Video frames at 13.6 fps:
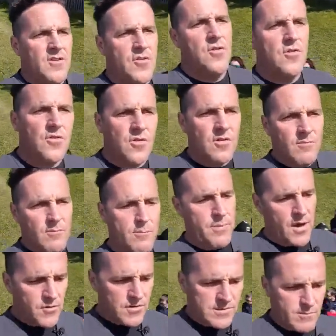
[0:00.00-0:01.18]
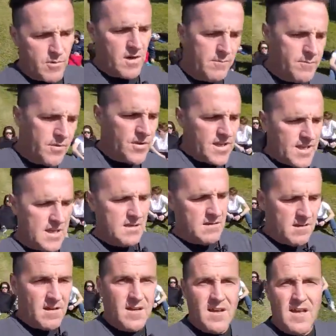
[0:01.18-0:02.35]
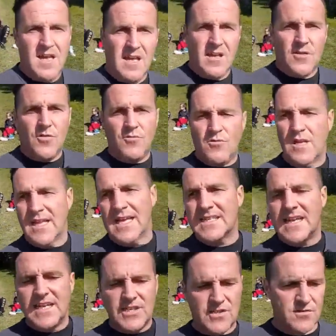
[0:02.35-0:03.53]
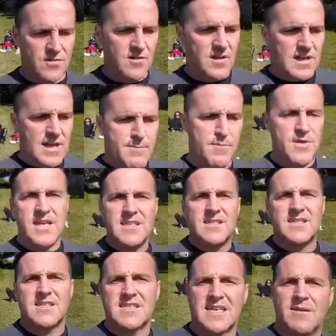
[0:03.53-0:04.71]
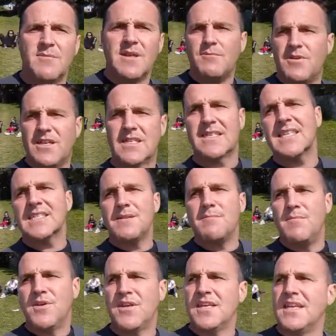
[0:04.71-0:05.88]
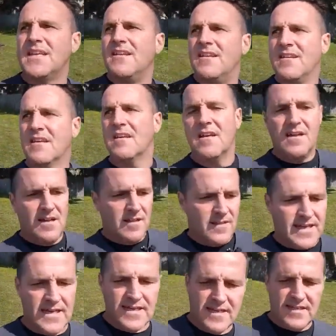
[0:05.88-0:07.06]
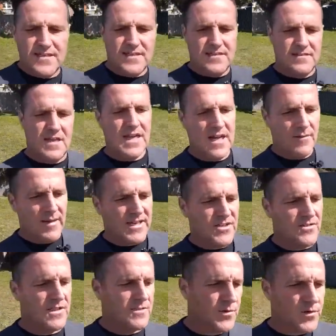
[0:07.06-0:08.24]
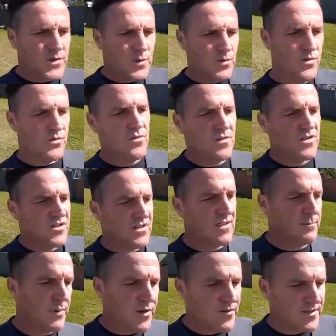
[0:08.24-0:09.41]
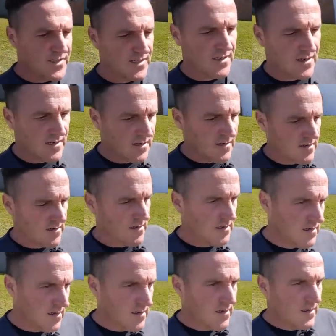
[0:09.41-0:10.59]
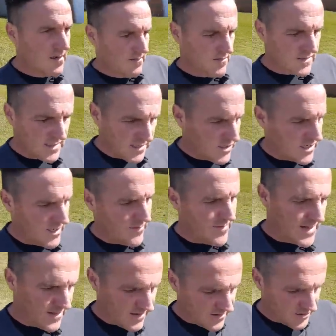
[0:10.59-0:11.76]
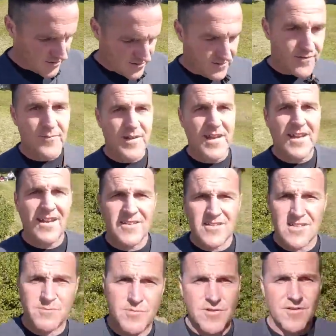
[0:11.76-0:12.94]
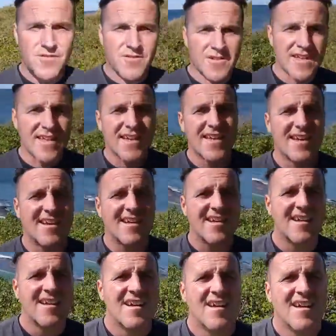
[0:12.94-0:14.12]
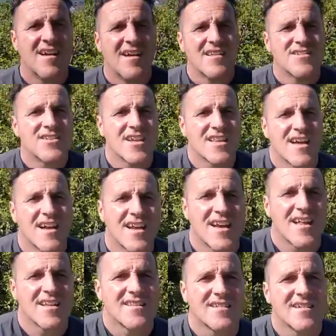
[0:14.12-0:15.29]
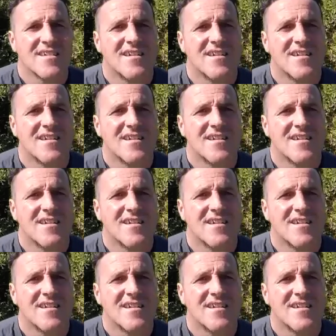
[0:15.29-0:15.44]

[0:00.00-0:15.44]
your boat might be your relaxation or a means to something, but it doesn't mean that it is actually spiritual at all. It's just a boat, isn't it? I'm just going to show you another shot from here. It's just beautiful here. Check that out. That's